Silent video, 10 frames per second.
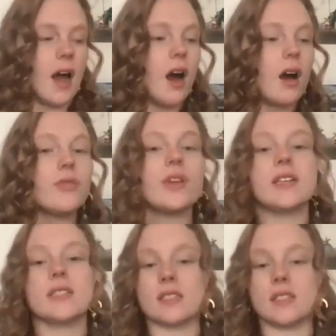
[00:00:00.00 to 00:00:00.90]
often
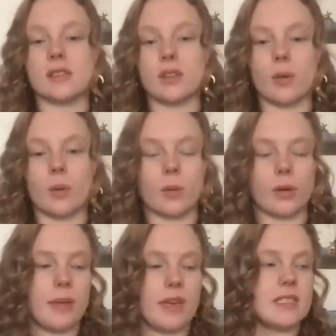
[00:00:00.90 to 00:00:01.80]
exist in the lower
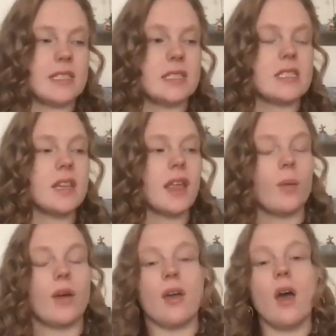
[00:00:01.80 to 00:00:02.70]
world because it's dealing
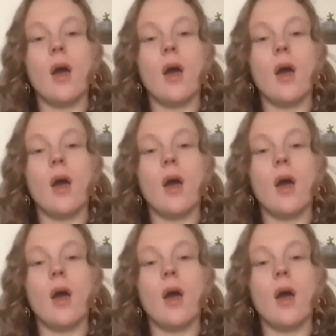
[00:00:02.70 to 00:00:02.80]
with